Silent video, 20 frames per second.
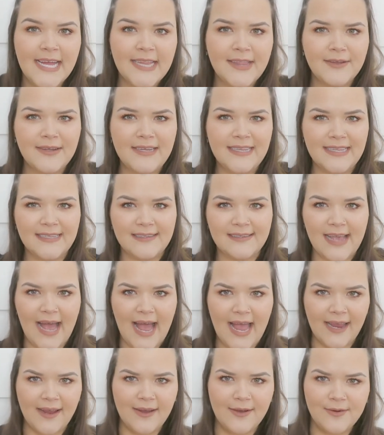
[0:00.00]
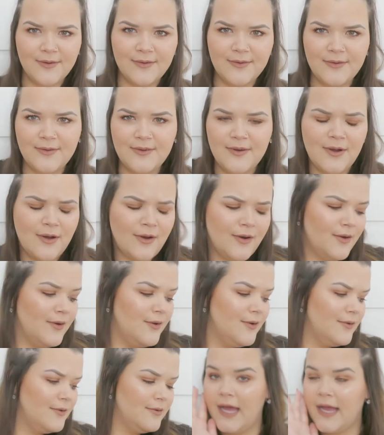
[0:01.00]
Look at this angle.
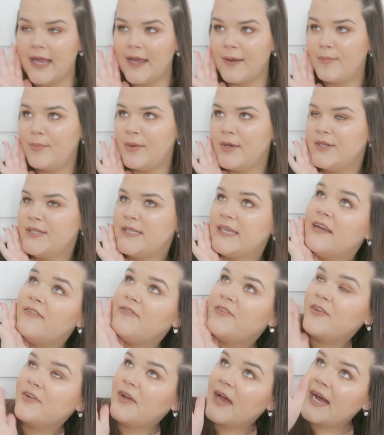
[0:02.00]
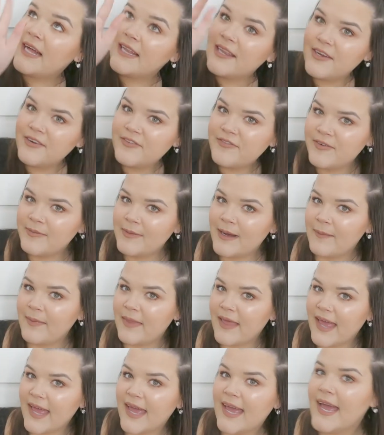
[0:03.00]
Oh, like bird's eye view. Hello from up
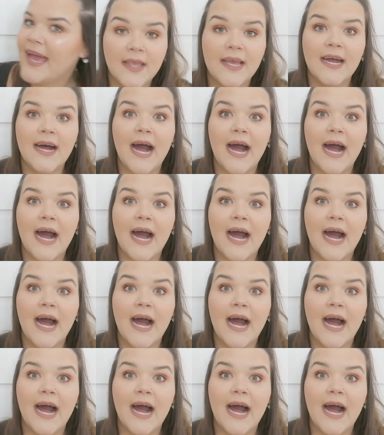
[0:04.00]
there.